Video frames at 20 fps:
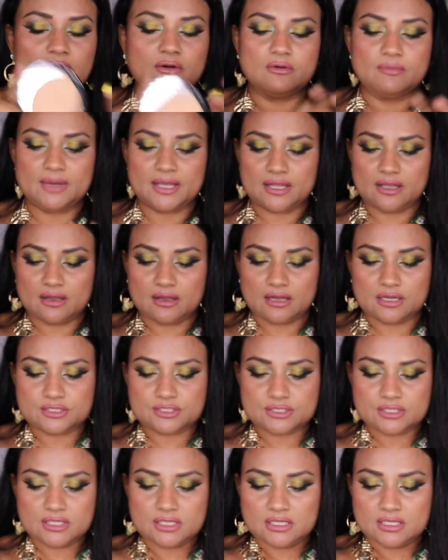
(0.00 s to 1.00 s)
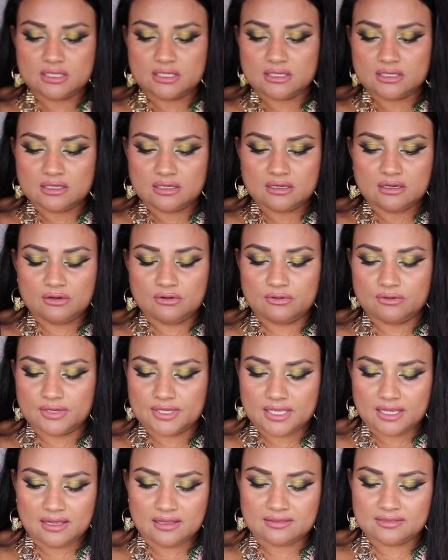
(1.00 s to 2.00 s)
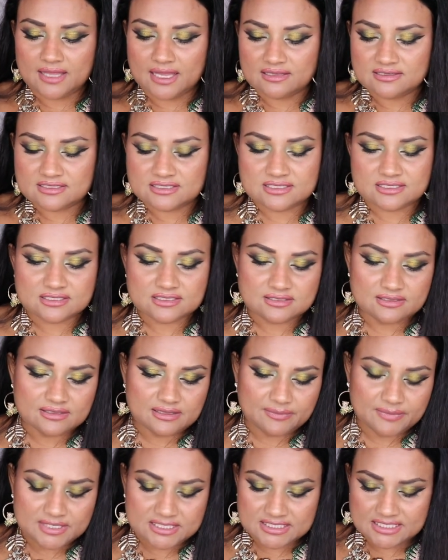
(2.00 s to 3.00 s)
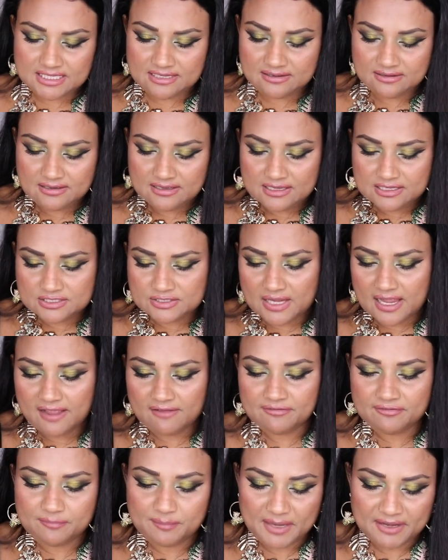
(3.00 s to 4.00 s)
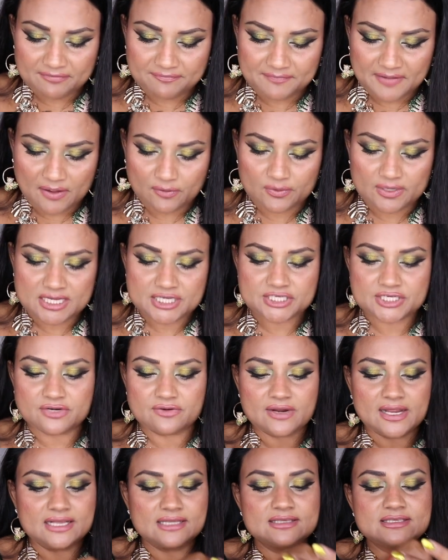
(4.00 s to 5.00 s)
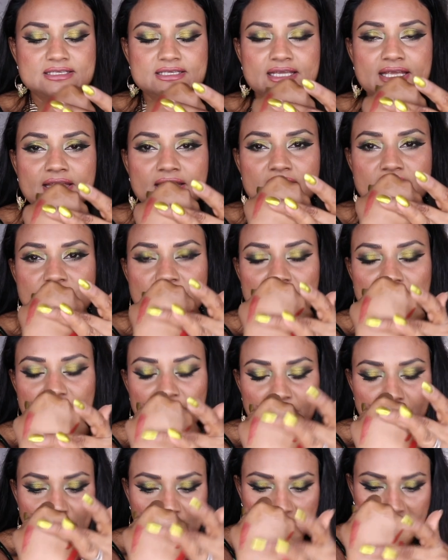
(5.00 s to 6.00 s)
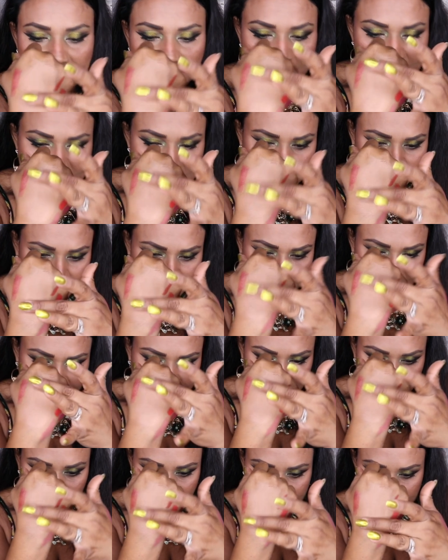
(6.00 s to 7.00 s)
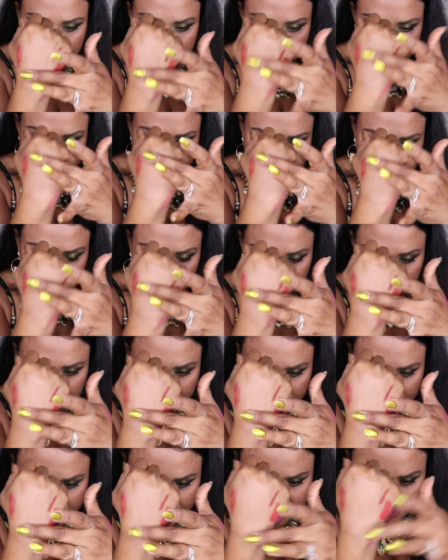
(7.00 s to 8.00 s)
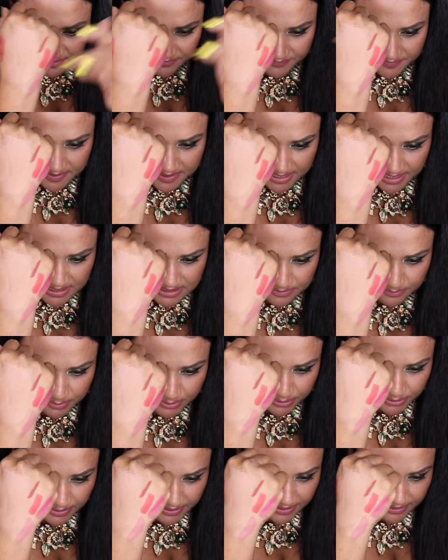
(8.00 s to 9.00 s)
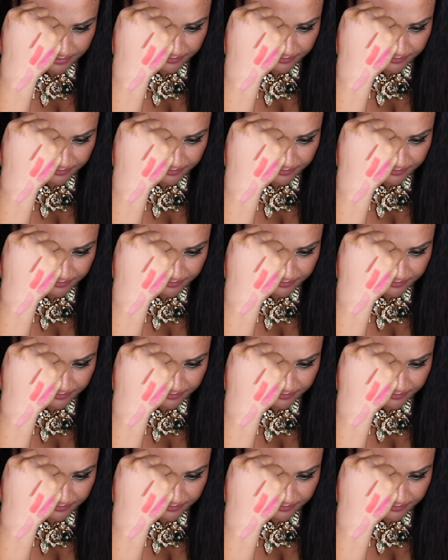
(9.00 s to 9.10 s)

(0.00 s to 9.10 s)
oh my gosh oh yeah that's let me see so I have my foundation right here so let me put it on top of the foundation to see if it has a blurring